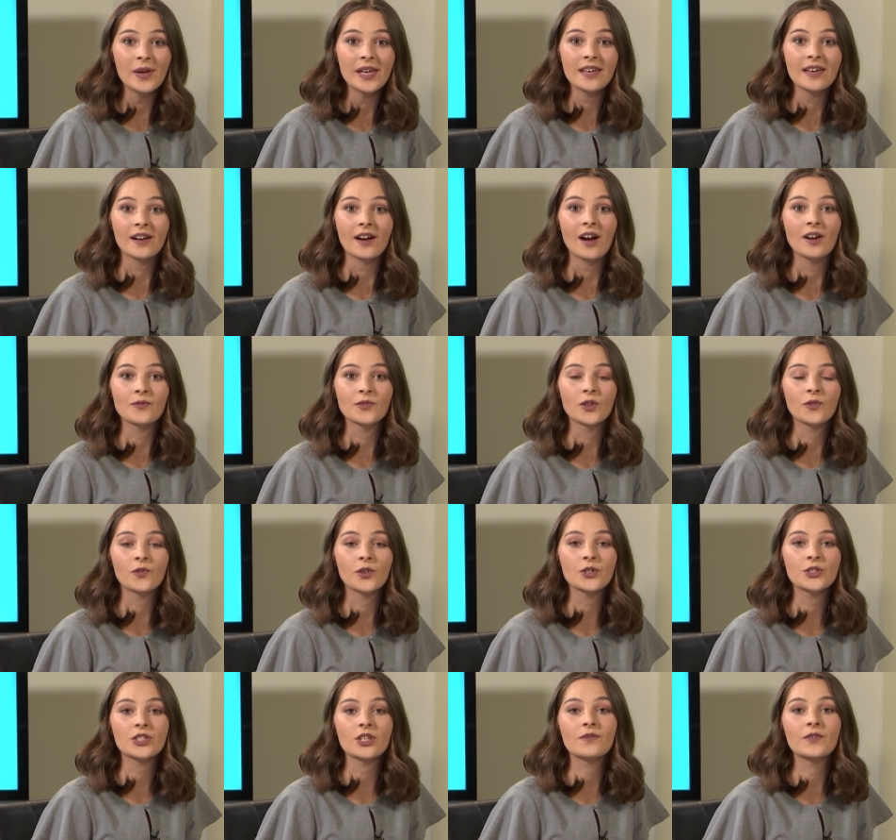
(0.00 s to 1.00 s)
we kick off the
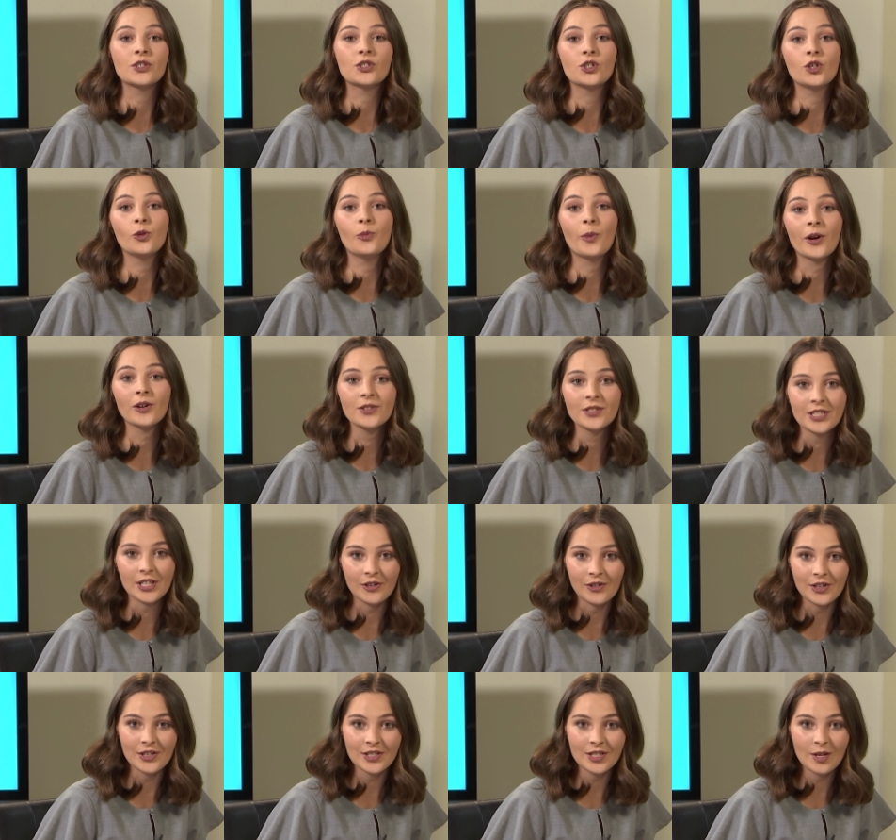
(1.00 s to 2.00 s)
first of a two-part
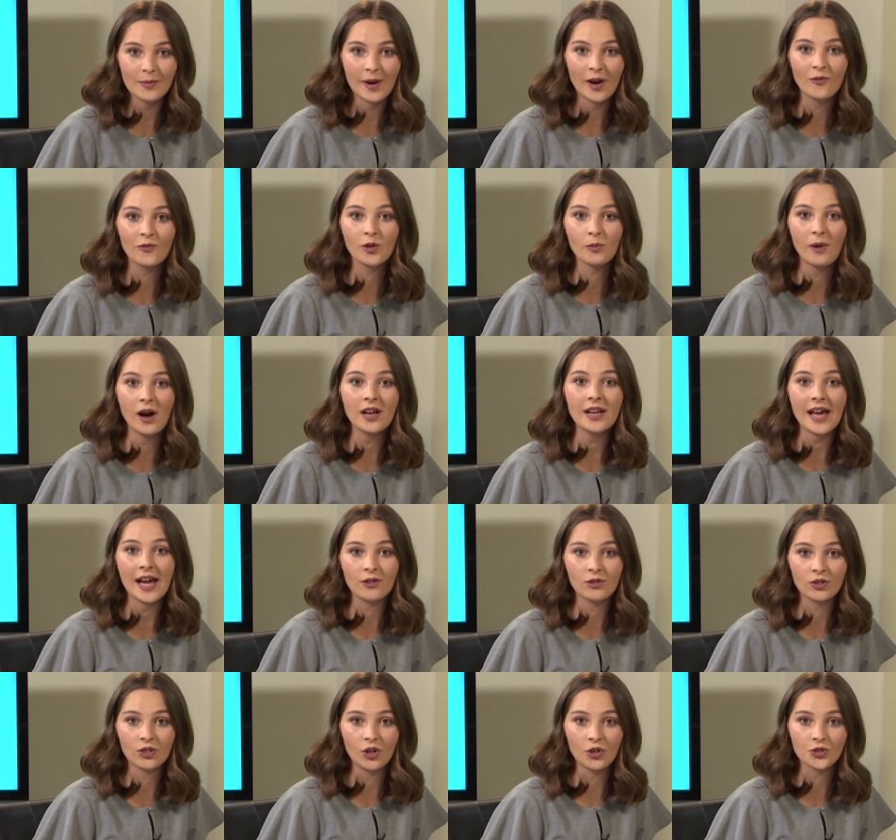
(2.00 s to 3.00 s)
series about Vermont
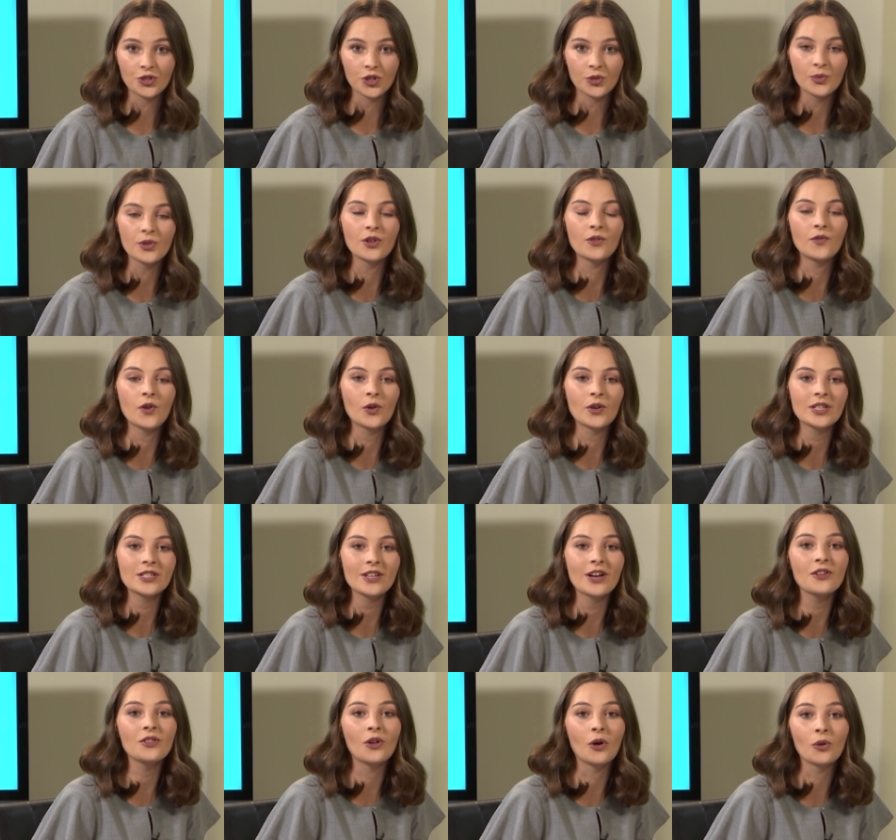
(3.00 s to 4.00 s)
agriculture with a focus
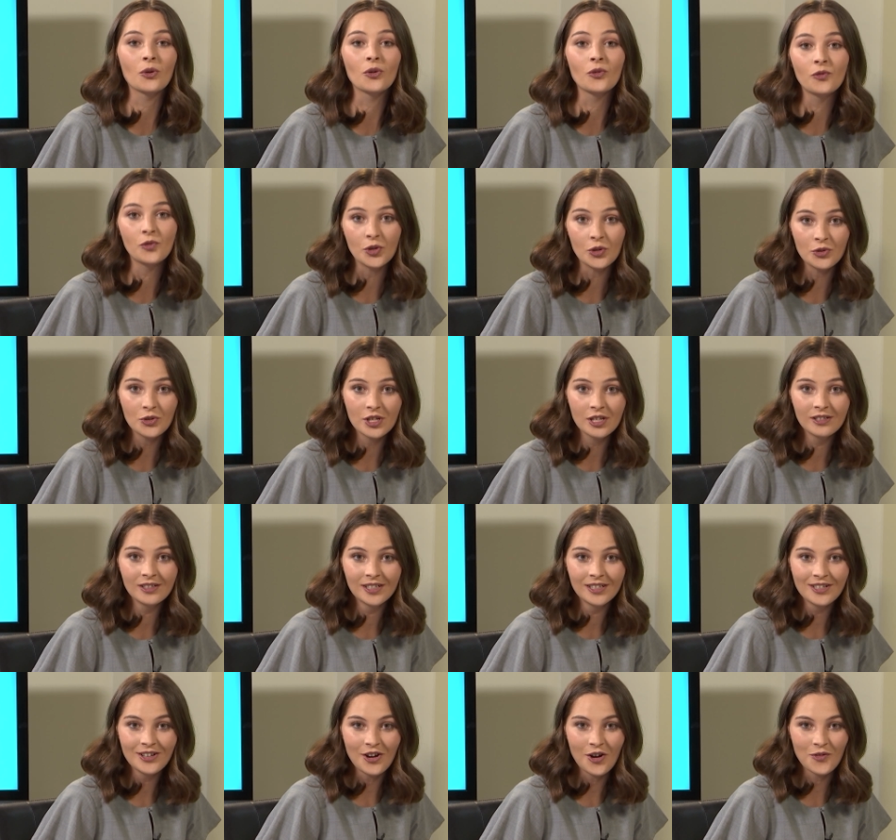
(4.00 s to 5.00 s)
on local food.
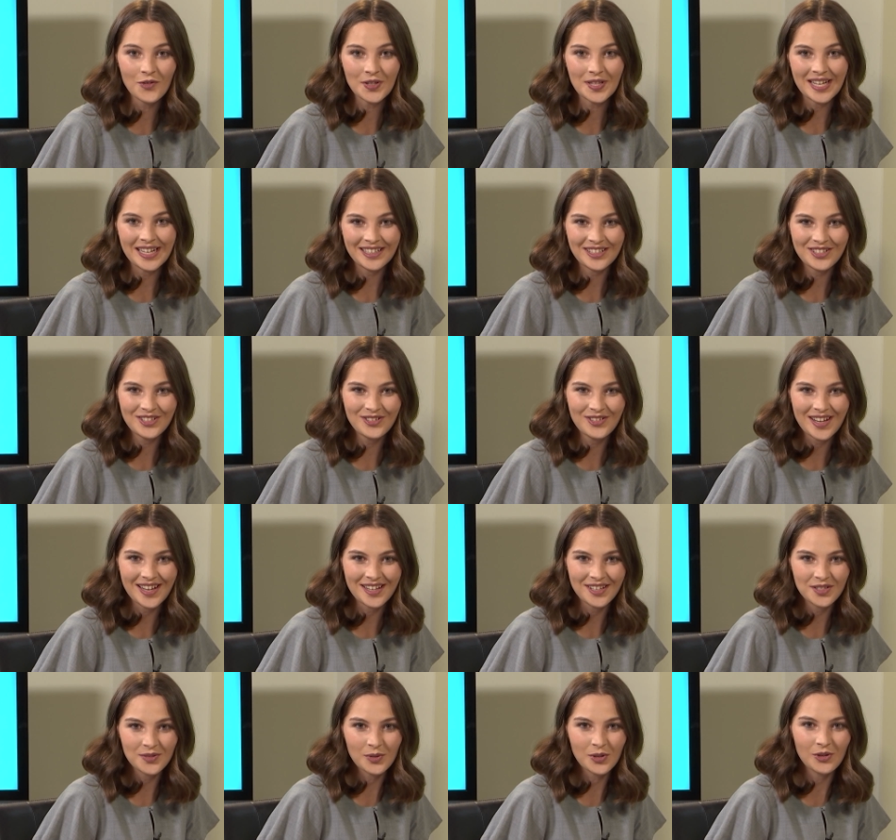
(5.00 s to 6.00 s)
Over the next two
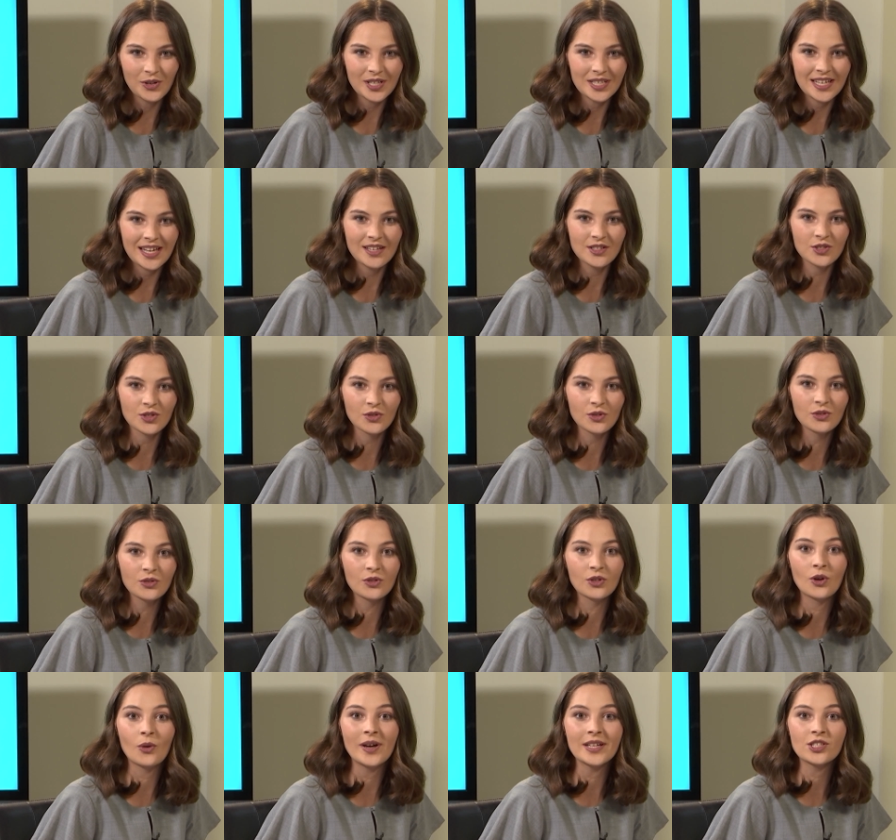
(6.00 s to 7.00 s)
days, we're going to answer
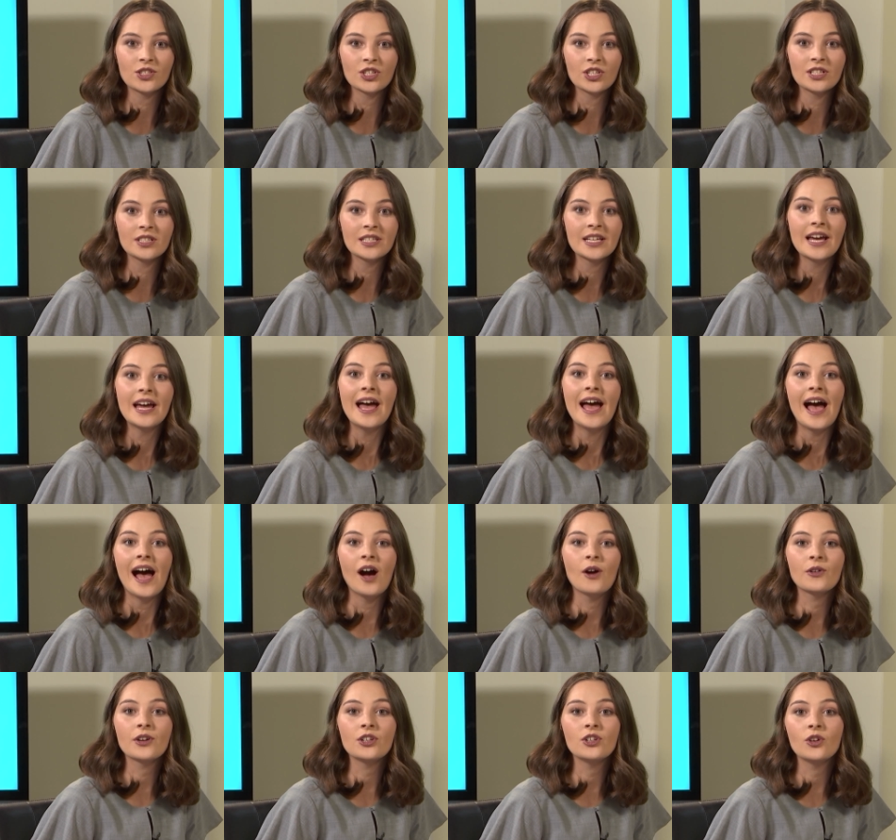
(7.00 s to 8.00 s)
the question,
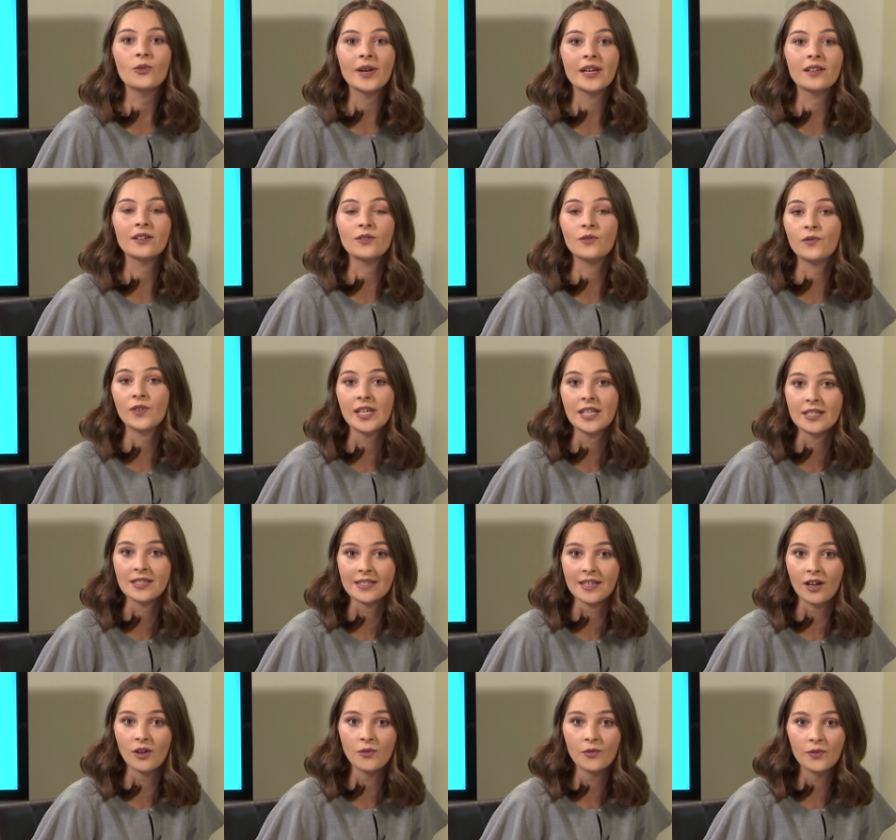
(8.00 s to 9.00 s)
how can New England feed
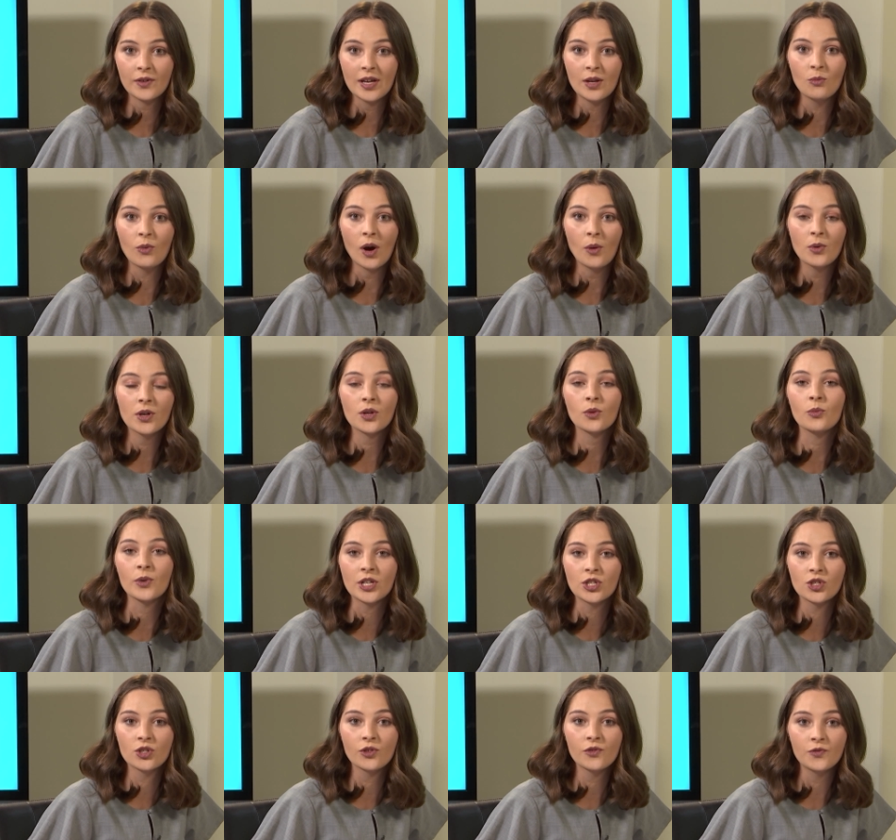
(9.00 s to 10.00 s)
itself and what would a
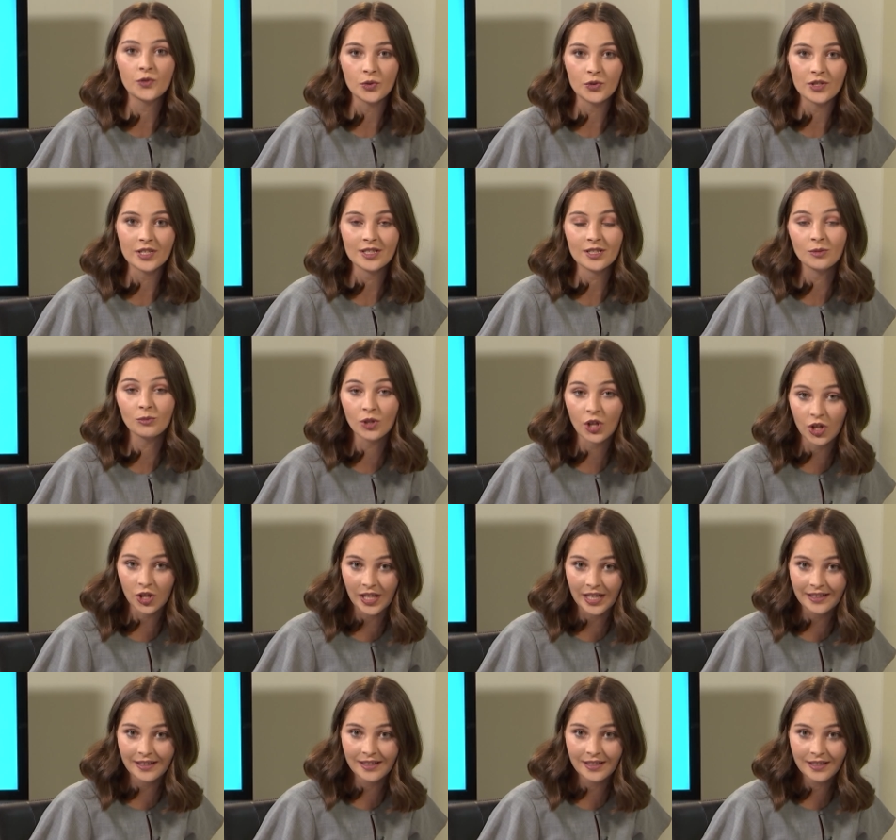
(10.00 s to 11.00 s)
regional food system look
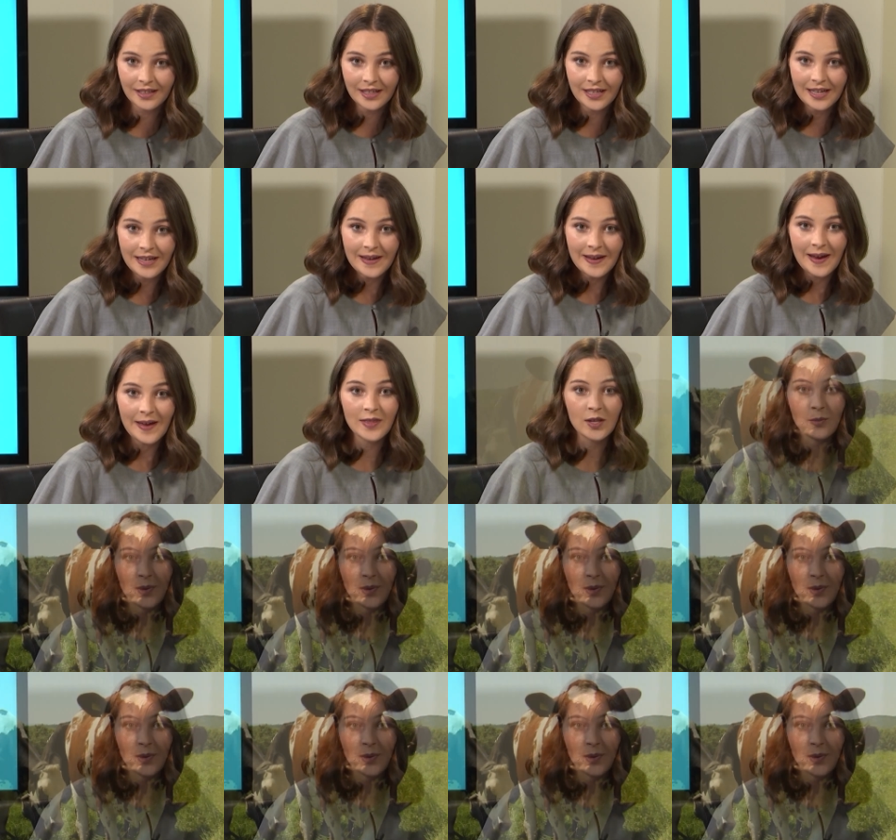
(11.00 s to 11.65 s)
like? In